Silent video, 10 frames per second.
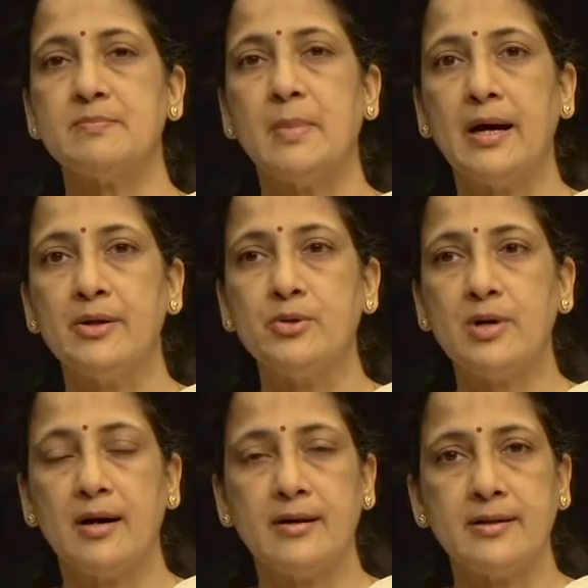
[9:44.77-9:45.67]

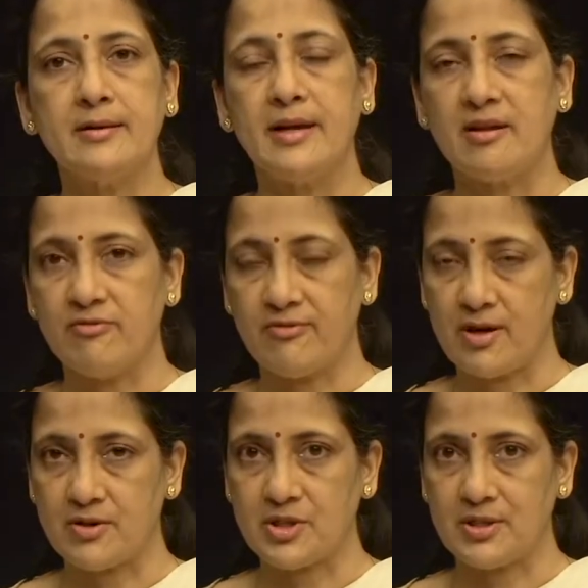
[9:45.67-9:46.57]
myocardial
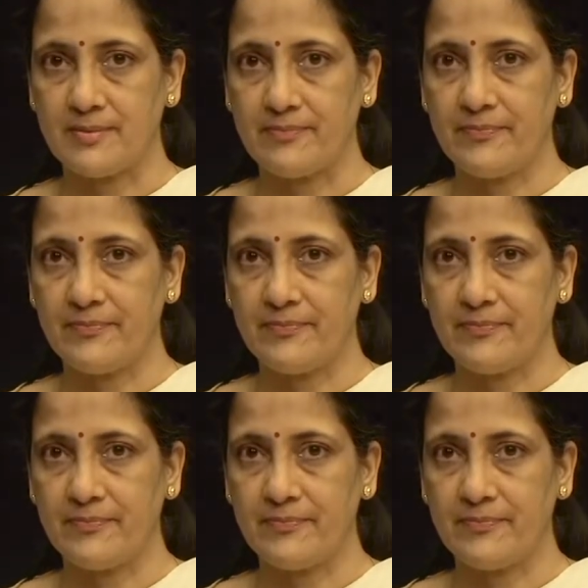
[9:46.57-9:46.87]
infarction.